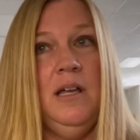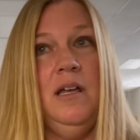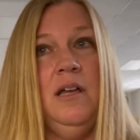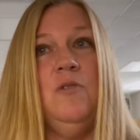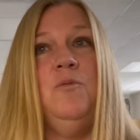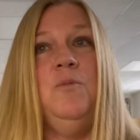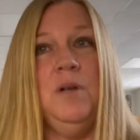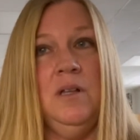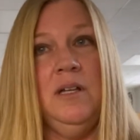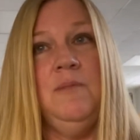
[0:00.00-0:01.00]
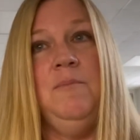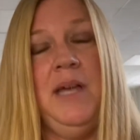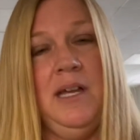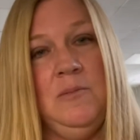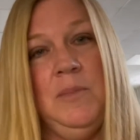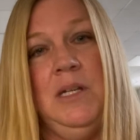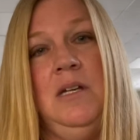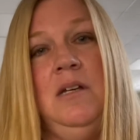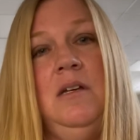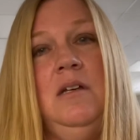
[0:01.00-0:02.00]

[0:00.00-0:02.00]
it really made me